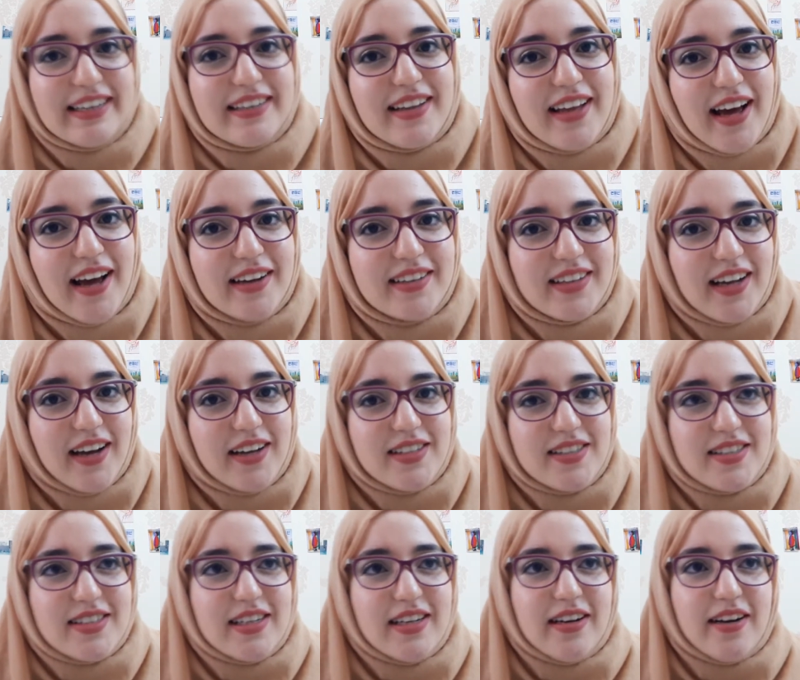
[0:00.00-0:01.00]
that I
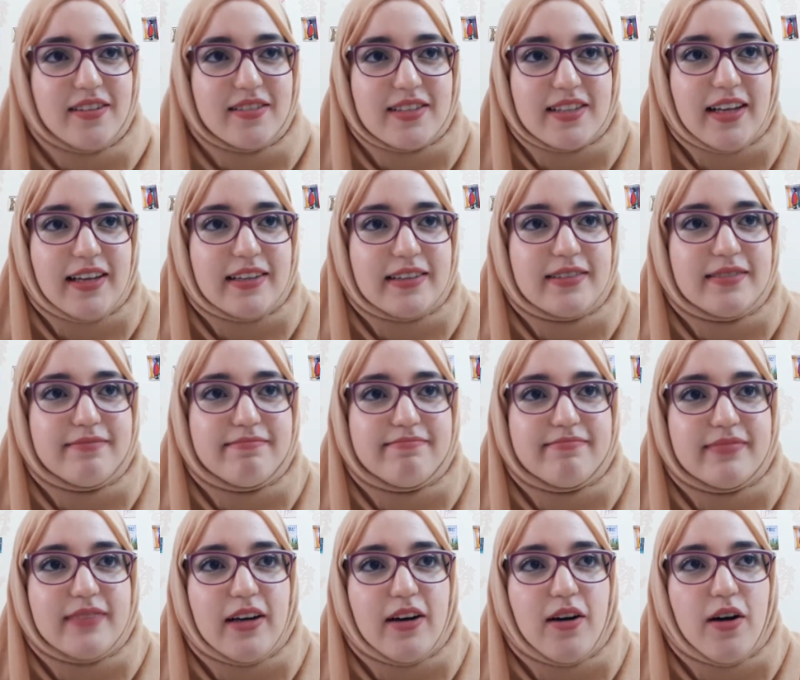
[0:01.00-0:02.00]
see, and I was like,
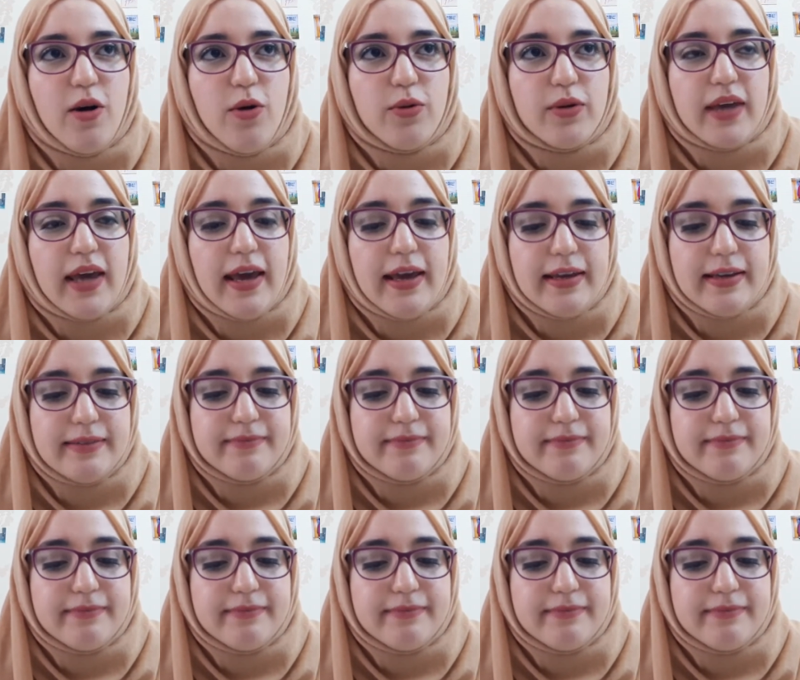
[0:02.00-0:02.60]
okay,